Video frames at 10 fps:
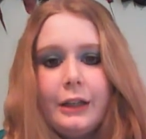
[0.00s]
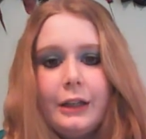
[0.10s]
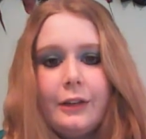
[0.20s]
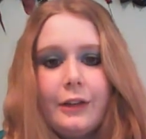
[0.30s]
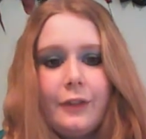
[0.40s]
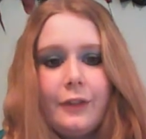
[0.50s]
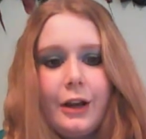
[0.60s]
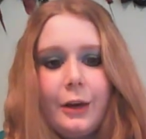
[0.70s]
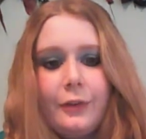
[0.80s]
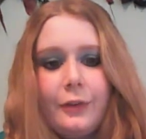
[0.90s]
you just never
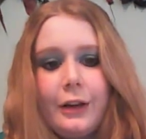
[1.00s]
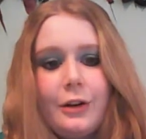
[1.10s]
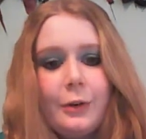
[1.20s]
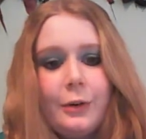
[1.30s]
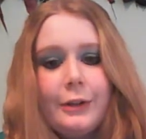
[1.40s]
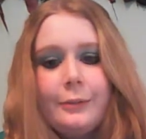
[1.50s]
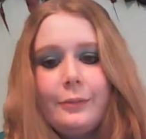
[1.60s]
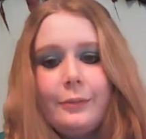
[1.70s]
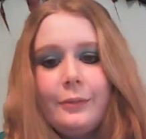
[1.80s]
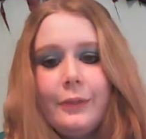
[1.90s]
know. Just gotta do it,
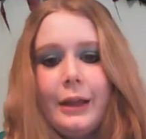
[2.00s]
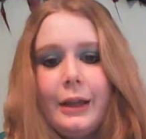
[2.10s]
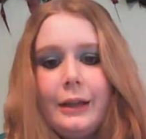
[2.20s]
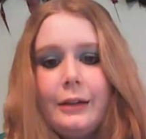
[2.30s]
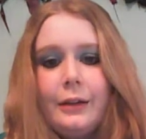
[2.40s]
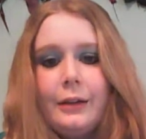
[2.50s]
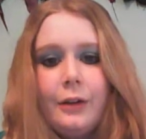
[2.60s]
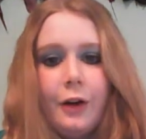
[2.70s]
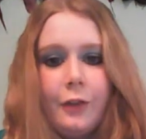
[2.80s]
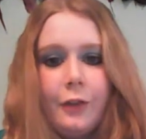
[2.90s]
and
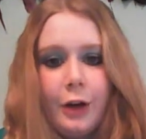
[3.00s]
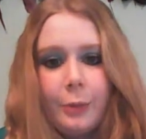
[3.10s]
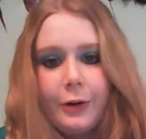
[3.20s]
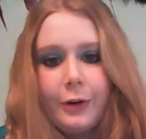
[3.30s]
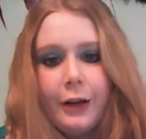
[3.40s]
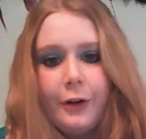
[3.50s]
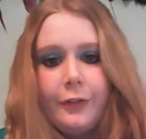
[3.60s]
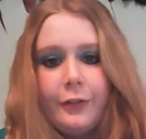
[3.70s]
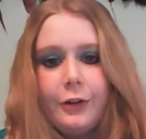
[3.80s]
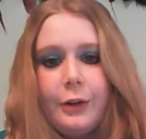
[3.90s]
hopefully it'll help your
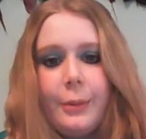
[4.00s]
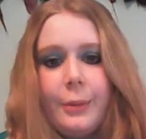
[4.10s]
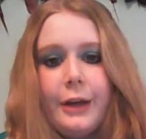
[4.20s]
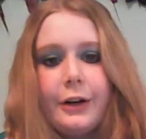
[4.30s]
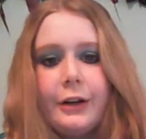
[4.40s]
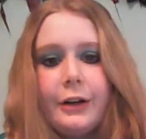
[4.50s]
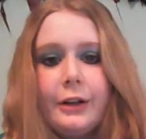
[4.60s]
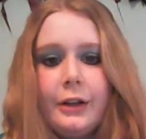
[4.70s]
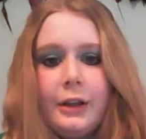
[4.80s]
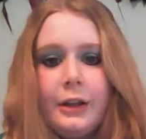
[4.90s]
health and you'll get better.
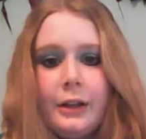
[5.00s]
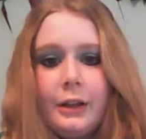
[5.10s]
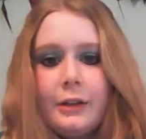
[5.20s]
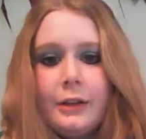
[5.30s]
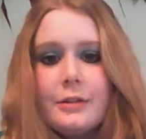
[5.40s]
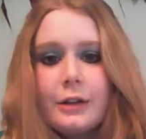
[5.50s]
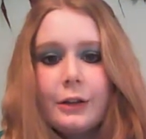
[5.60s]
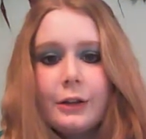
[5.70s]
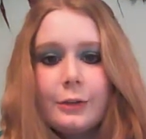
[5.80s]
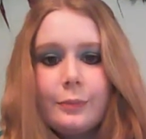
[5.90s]

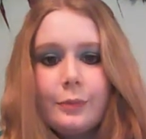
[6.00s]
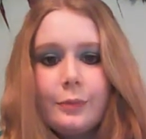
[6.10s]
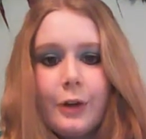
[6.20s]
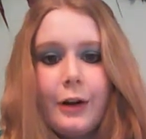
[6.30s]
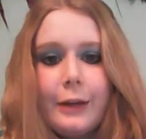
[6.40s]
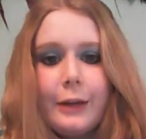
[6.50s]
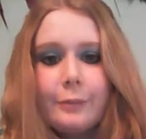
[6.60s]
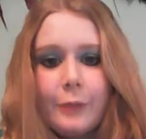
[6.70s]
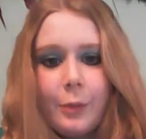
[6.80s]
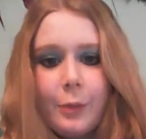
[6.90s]
So, alright,
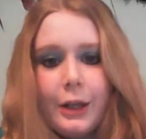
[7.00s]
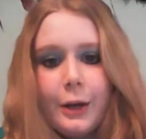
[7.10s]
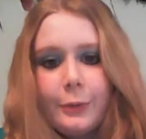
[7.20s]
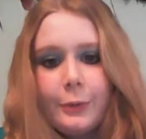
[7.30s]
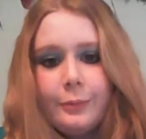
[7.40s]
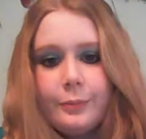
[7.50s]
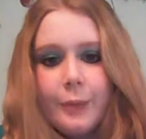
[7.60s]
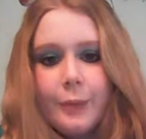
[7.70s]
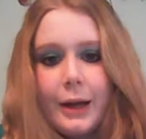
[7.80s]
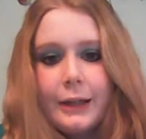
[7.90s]
I'm gonna go.
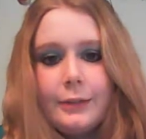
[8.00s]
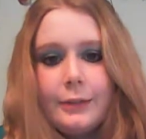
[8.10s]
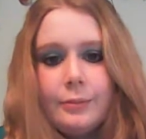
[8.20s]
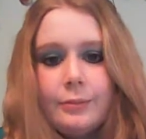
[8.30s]
Bye.